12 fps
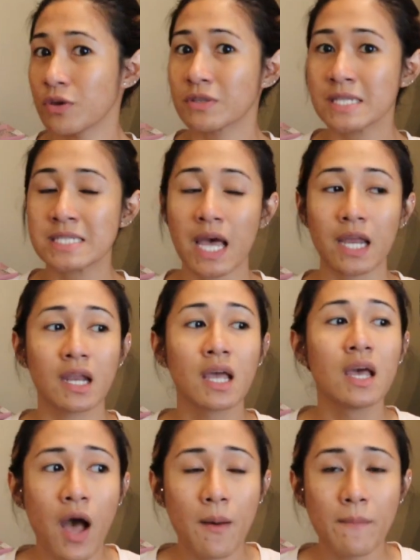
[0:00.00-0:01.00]
you to sign.
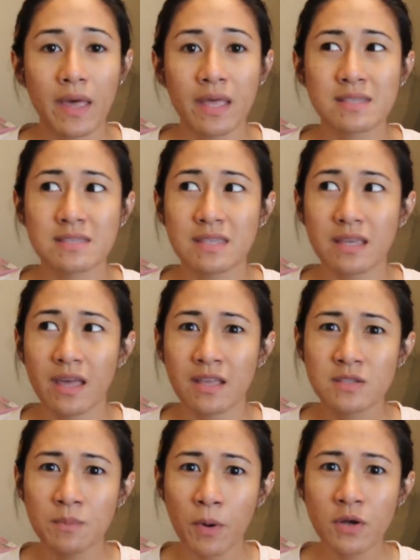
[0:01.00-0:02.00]
It's
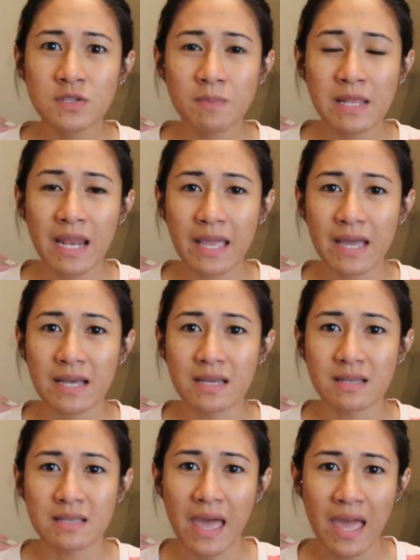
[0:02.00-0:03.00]
supposed to be like a